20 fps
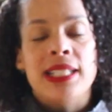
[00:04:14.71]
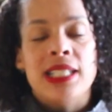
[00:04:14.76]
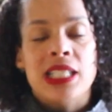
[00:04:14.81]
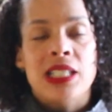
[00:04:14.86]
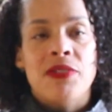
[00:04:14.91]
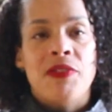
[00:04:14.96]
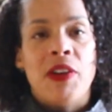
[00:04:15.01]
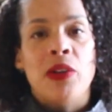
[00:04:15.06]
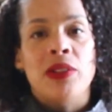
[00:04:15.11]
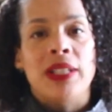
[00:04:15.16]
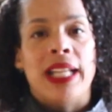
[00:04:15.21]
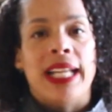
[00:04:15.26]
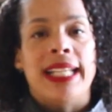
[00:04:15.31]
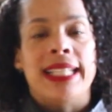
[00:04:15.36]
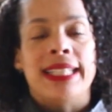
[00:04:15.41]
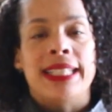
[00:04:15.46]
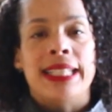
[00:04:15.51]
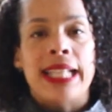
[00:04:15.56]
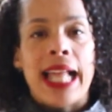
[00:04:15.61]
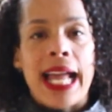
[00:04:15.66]
just felt
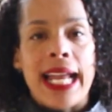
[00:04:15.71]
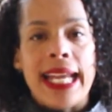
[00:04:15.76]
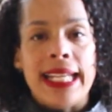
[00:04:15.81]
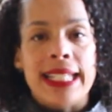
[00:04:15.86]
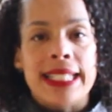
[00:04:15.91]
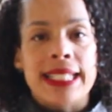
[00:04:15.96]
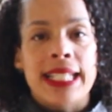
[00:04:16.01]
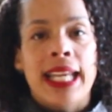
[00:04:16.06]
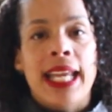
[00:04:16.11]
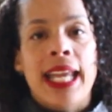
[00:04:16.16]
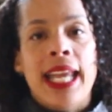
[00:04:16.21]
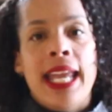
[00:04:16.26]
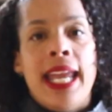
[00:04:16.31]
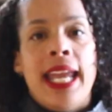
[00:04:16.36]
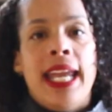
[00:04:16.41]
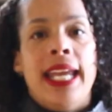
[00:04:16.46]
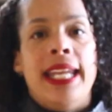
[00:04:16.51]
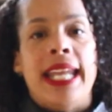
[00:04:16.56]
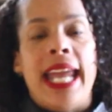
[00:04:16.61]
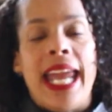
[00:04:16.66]
like light
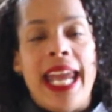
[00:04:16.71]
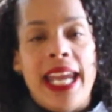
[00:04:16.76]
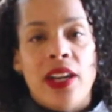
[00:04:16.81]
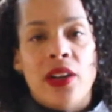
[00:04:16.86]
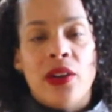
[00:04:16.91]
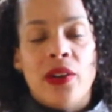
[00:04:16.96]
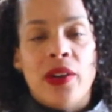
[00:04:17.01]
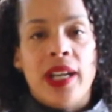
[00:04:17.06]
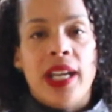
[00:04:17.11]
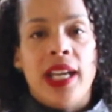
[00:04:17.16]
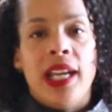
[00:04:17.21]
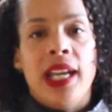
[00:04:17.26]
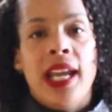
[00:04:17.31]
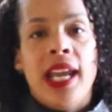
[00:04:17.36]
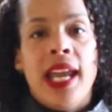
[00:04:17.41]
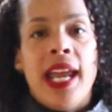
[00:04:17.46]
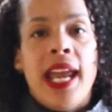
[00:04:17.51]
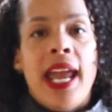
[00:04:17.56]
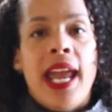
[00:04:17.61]
and airy,